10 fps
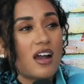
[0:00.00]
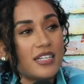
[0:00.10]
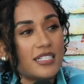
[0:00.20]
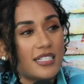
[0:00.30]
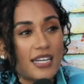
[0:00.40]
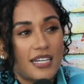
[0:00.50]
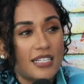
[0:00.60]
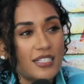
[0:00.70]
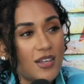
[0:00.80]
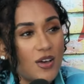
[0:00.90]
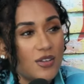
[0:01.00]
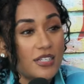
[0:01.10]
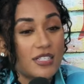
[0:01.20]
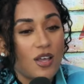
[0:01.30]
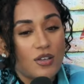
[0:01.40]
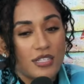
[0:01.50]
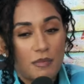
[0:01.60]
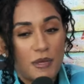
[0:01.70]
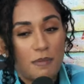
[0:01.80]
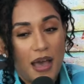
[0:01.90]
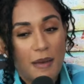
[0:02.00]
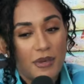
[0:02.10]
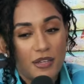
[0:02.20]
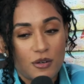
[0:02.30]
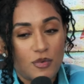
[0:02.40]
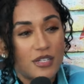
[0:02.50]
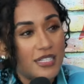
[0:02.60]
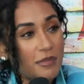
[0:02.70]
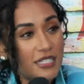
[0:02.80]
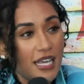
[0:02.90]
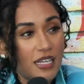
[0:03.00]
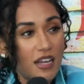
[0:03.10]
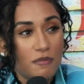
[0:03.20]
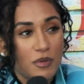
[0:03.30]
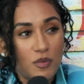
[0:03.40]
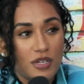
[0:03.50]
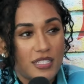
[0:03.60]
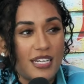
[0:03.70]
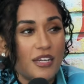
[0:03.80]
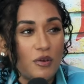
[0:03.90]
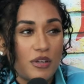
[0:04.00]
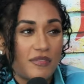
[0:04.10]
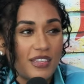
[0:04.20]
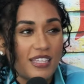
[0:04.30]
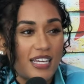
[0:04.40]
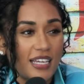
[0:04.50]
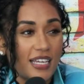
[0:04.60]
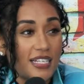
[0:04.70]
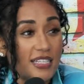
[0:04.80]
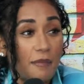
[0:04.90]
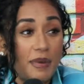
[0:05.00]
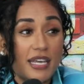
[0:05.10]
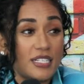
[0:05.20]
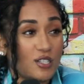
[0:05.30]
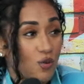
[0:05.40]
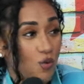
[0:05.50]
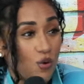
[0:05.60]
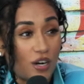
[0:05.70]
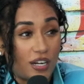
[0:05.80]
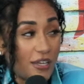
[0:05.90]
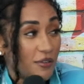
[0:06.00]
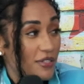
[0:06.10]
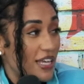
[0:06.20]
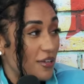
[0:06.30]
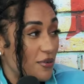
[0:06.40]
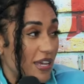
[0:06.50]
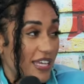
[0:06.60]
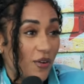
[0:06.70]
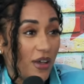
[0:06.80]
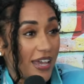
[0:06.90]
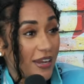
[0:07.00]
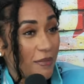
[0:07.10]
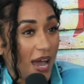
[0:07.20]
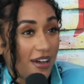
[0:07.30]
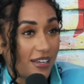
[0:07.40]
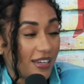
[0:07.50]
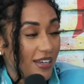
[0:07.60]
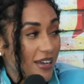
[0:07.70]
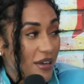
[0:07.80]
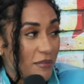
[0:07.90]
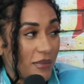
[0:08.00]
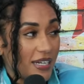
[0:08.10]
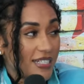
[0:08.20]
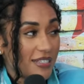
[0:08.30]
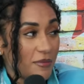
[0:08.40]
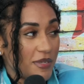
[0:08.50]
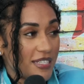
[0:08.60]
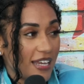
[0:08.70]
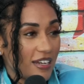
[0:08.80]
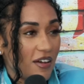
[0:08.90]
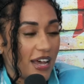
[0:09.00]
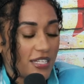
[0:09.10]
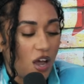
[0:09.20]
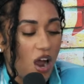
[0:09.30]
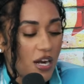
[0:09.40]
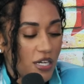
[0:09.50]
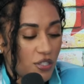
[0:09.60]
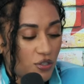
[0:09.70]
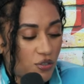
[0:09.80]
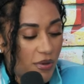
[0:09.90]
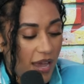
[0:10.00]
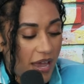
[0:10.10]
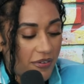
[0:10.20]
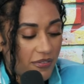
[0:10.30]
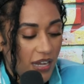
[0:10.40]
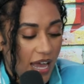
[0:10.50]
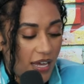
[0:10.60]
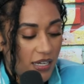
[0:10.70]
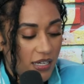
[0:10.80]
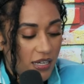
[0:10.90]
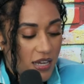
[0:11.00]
artists say that the song, the songs that be popping, the ones that be taking off, be ones that they don't even think is their best, or yeah. like you said, you in your head about it, but Absolutely. it still be taking off. As an artist, do you have like